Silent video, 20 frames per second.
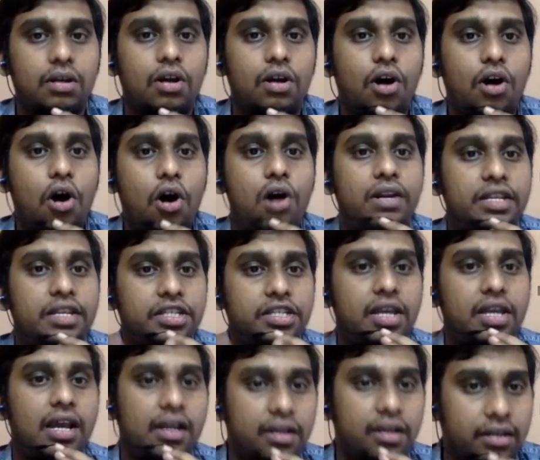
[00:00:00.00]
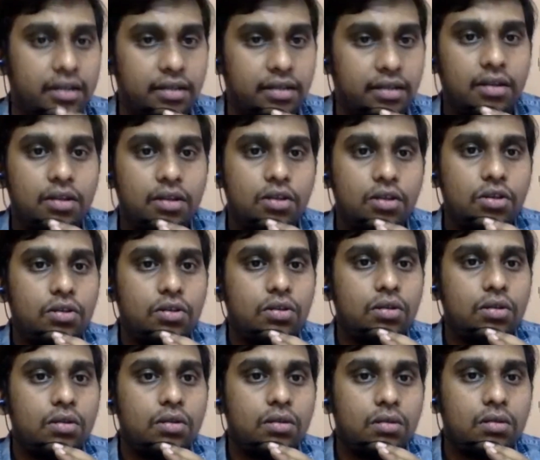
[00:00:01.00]
orange alert.
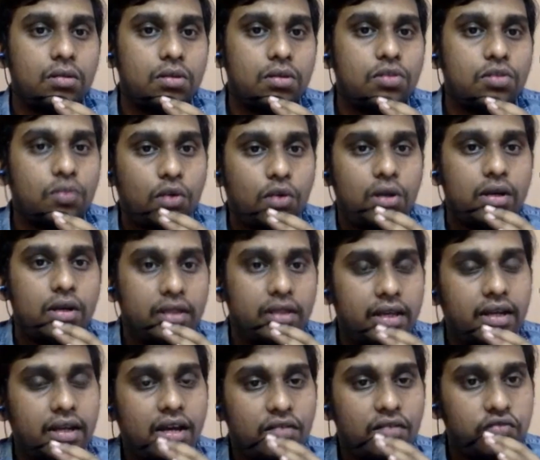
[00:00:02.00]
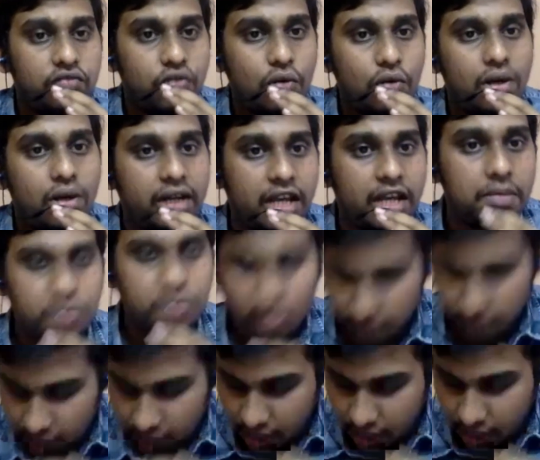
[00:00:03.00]
So there are four types
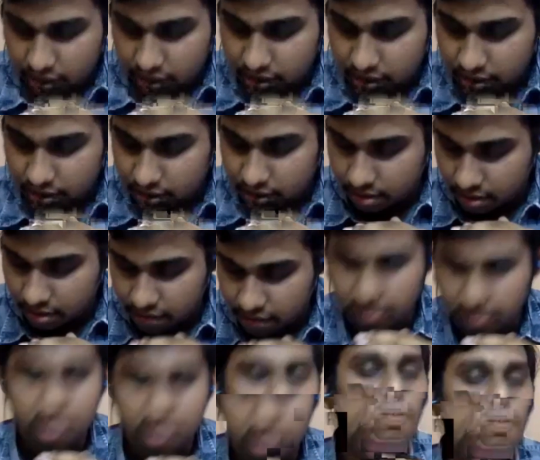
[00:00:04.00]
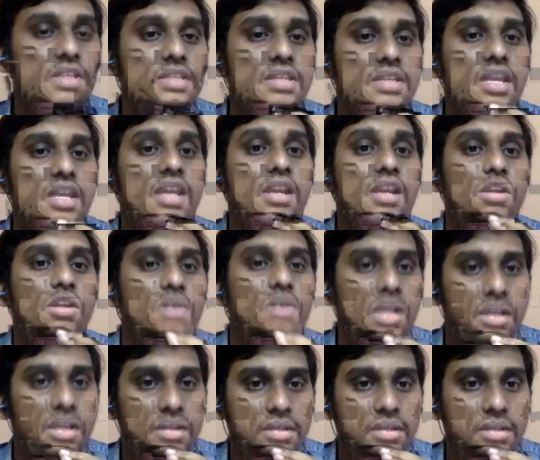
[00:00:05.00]
of alerts. The first one is yellow
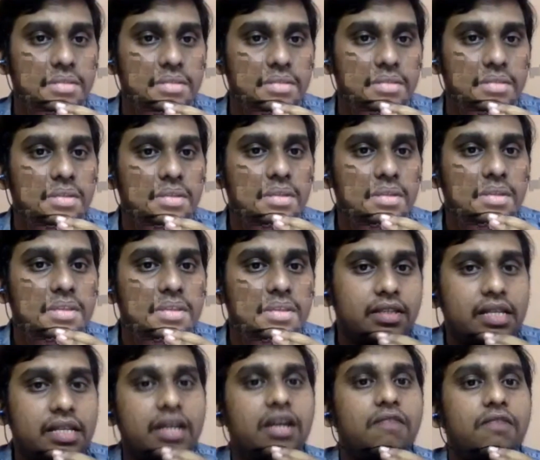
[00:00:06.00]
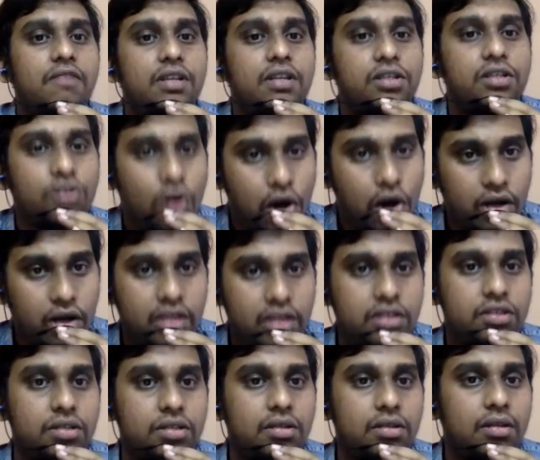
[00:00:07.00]
alert. The second one is
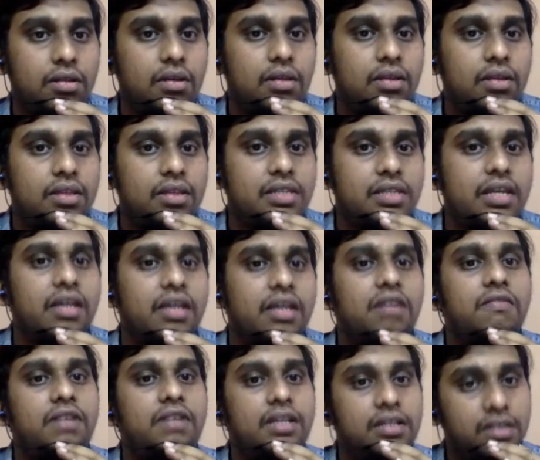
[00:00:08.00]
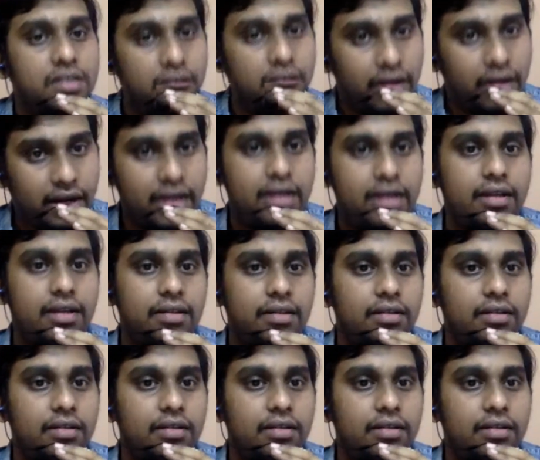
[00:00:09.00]
orange. The second one is red,